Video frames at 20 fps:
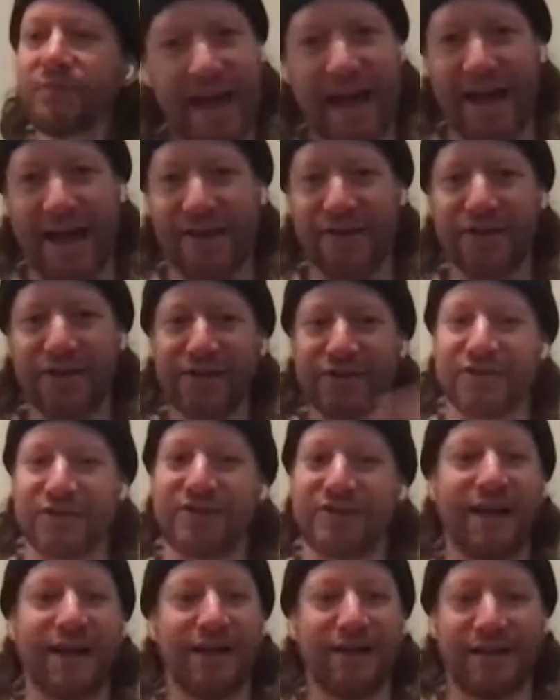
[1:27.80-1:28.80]
and you could just
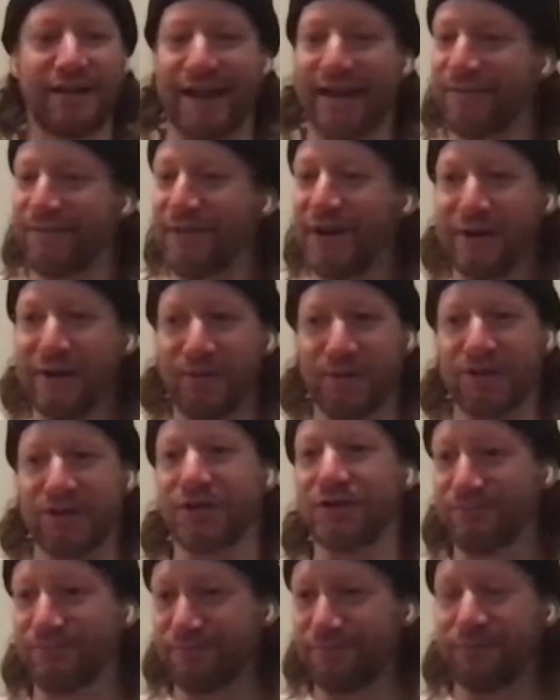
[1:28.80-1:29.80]
tell like, fuck, we're
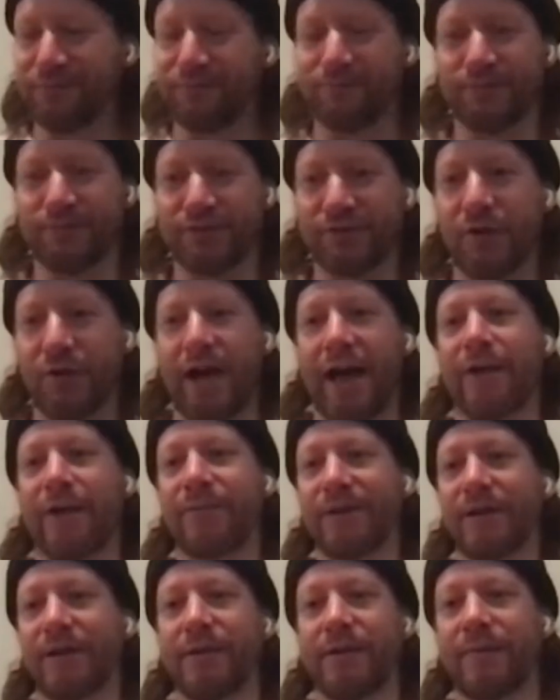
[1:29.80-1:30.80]
just so
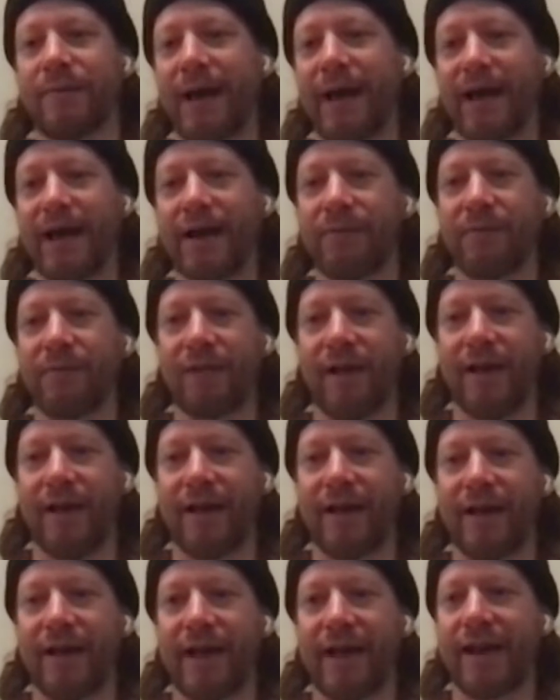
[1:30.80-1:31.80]
happy to be back playing
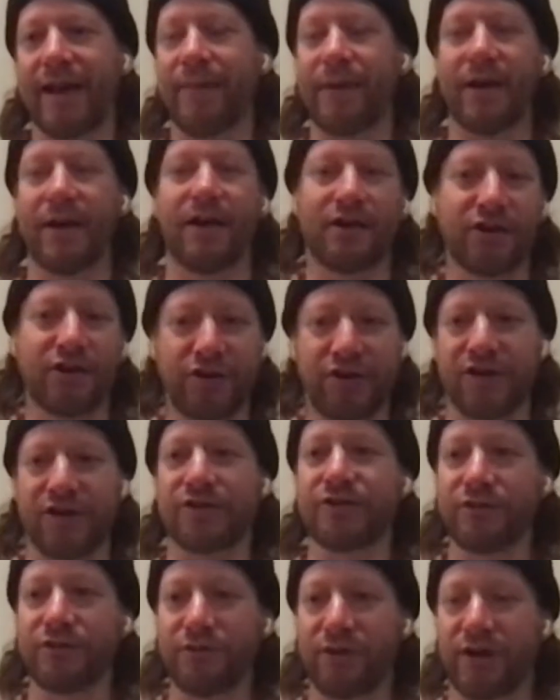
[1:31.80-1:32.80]
again. I mean, our
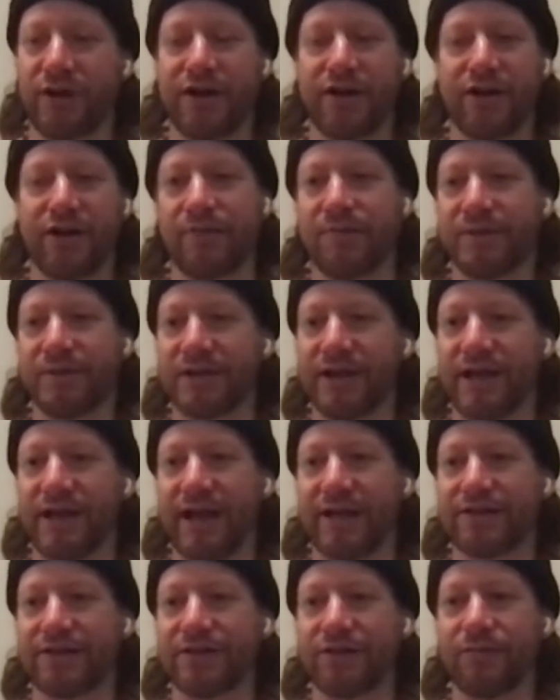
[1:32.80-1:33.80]
current tour in Europe is
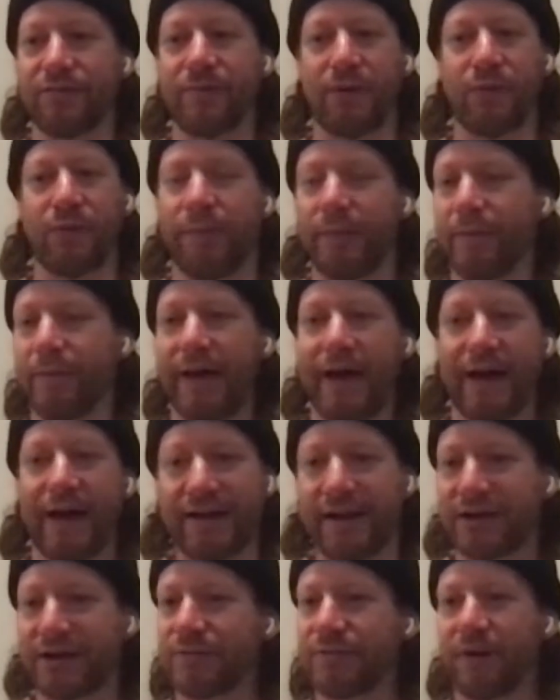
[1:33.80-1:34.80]
canceled, but we'll be back
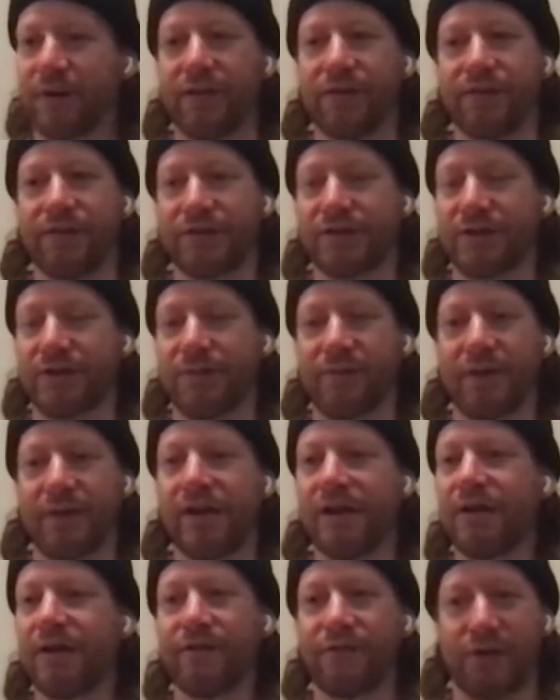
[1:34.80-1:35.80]
next month
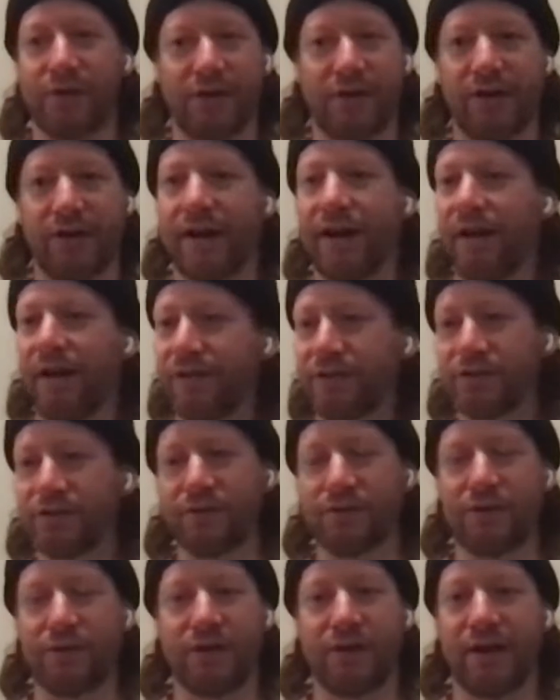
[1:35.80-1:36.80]
for another
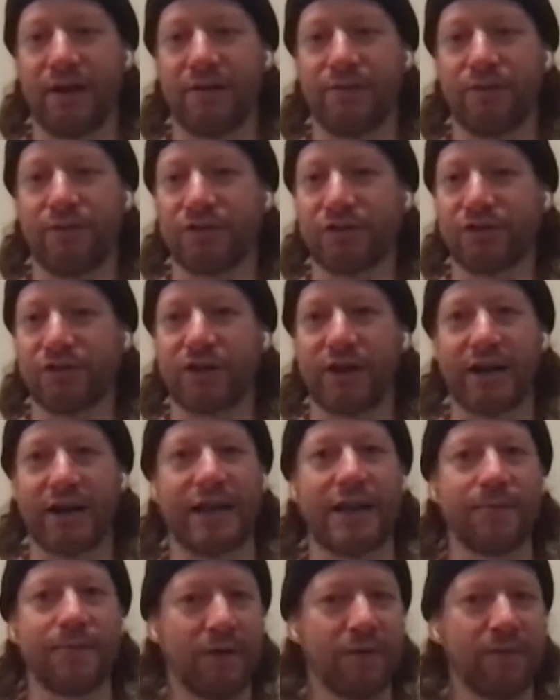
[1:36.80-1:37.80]
tour, and we'll just try to
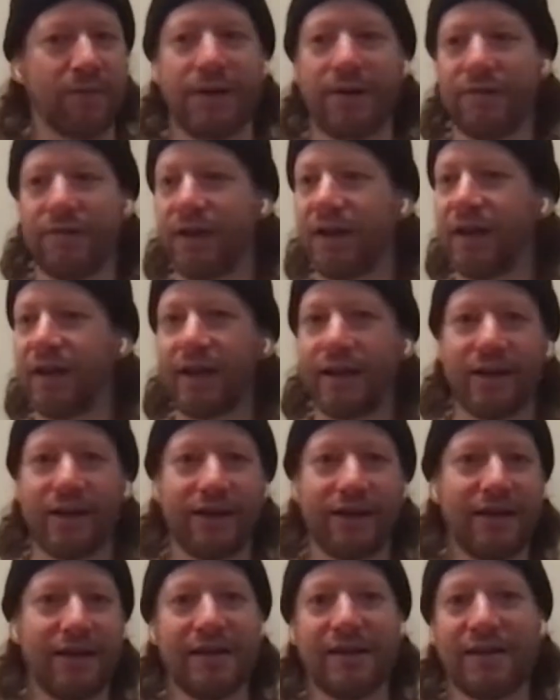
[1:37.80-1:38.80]
keep on pivoting and,
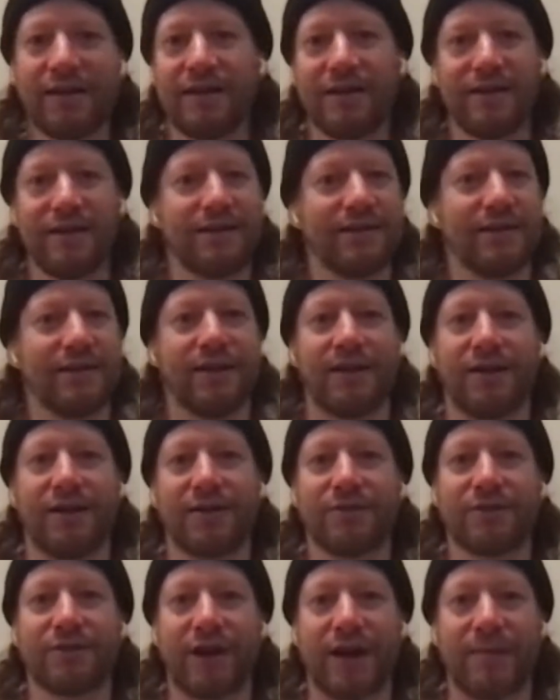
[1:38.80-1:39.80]
you
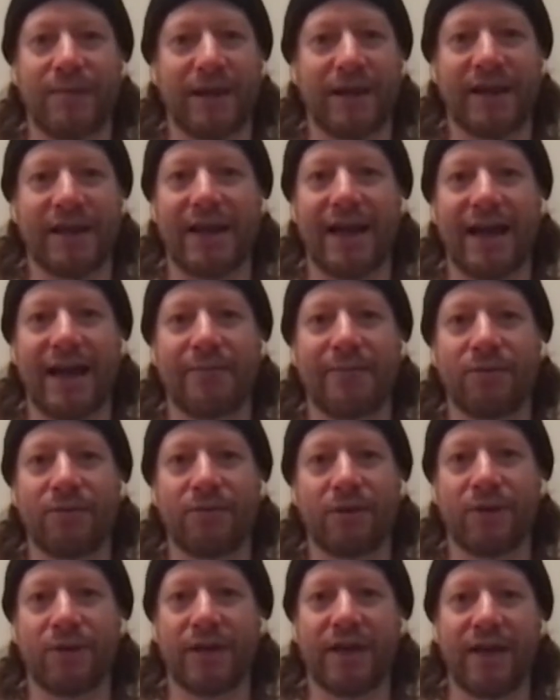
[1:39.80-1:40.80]
know, try to make it happen
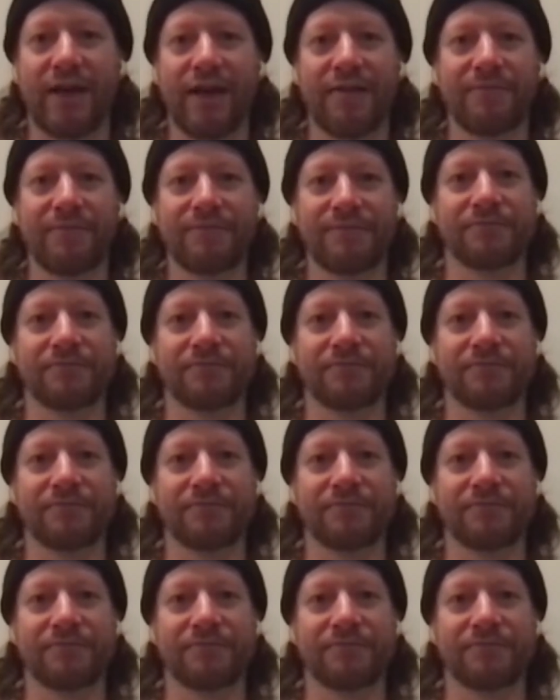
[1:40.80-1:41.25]
where we can.